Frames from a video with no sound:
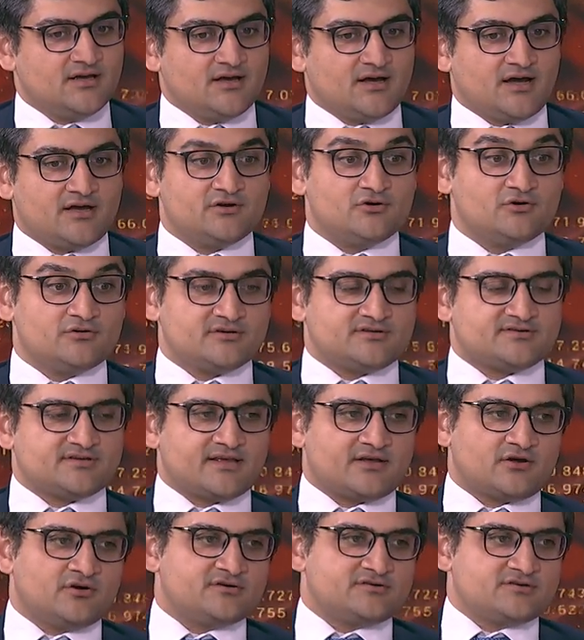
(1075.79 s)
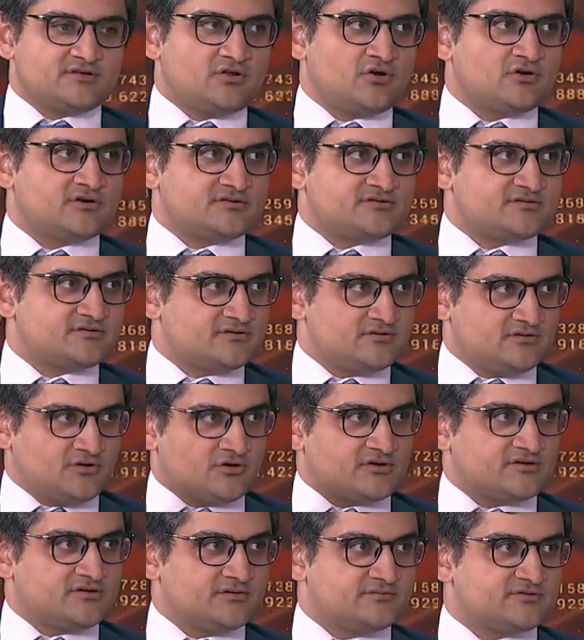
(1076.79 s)
I know it's like, oh, it's a
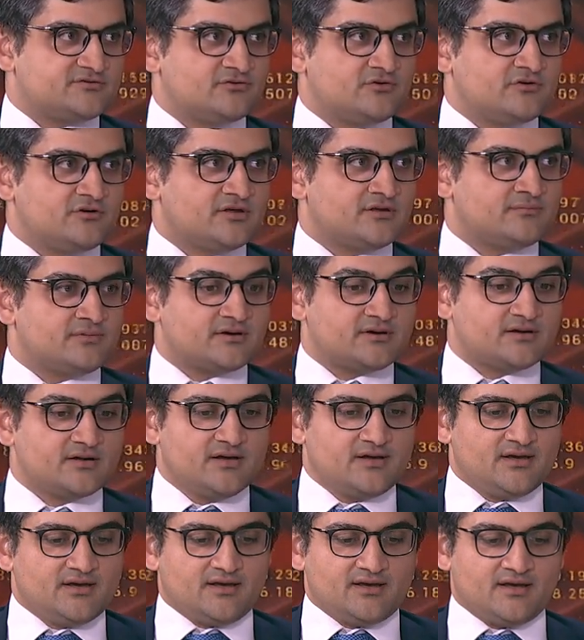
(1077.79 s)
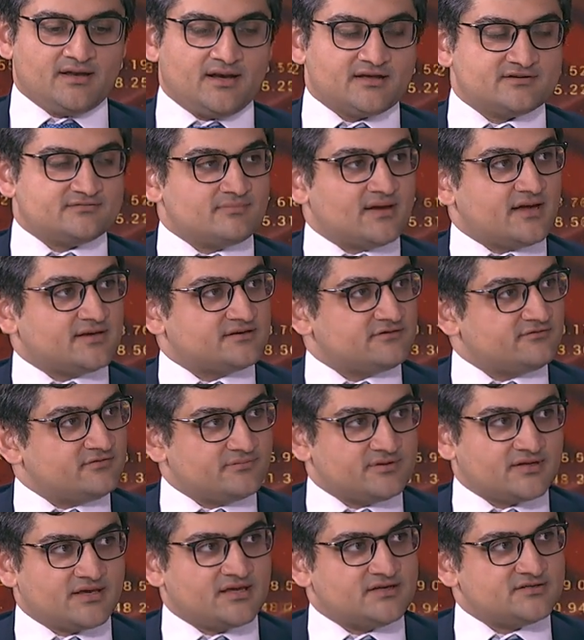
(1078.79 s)
longer term story, but it has massive
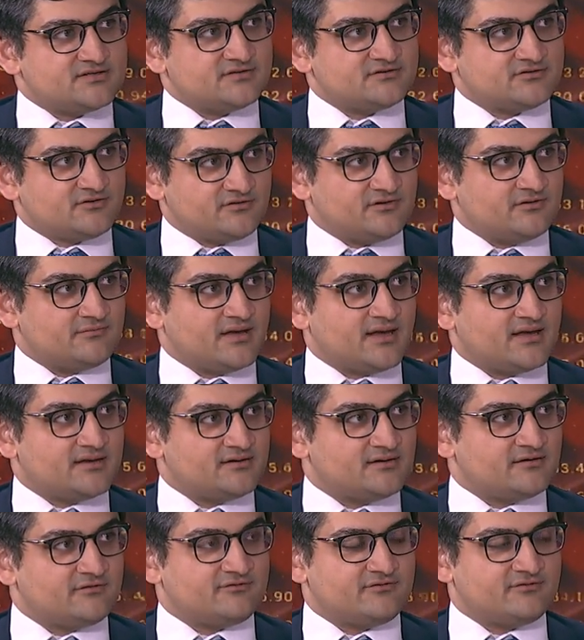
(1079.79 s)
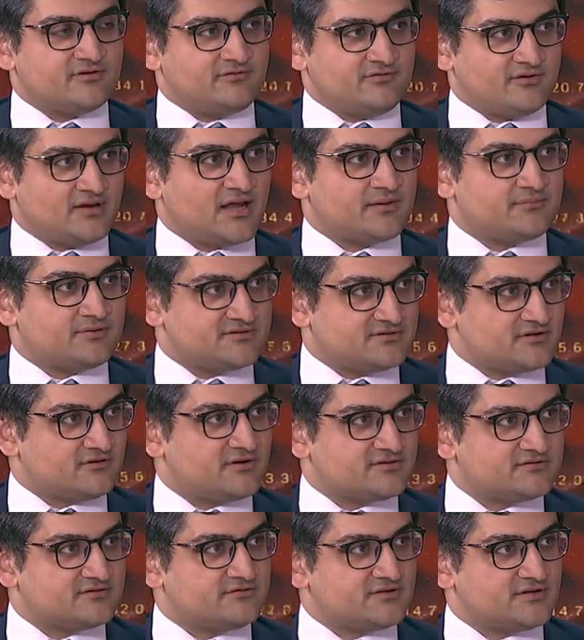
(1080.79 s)
implications on demand if it happens
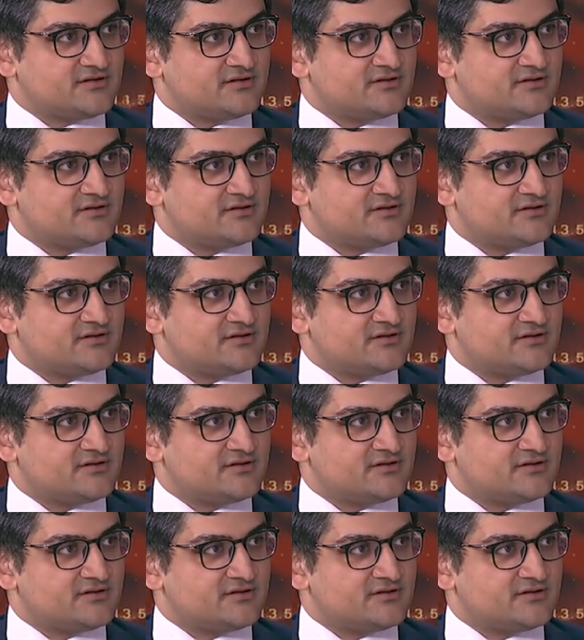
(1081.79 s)
aggressively.